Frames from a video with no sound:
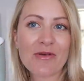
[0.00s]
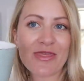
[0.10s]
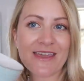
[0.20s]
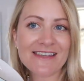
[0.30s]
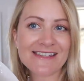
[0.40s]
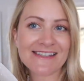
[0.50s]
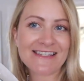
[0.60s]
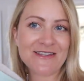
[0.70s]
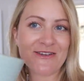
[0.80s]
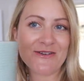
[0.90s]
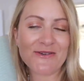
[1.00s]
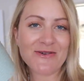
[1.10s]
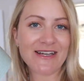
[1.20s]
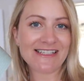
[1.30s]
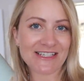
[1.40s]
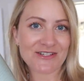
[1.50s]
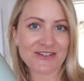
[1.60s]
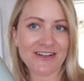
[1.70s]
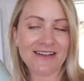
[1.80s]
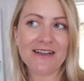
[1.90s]
but this is a new
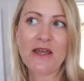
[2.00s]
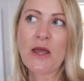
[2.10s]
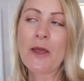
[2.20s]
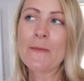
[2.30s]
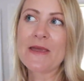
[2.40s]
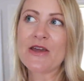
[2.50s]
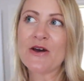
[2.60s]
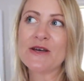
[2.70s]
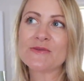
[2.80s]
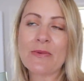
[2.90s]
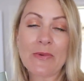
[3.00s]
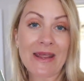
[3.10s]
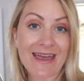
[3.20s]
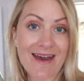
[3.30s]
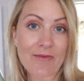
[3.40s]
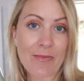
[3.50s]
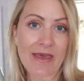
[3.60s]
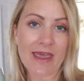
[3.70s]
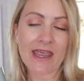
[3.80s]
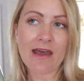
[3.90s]
addition, because when we went
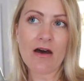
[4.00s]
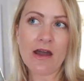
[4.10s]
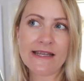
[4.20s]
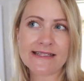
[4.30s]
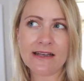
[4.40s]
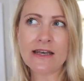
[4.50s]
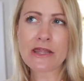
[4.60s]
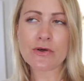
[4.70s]
camping, I suddenly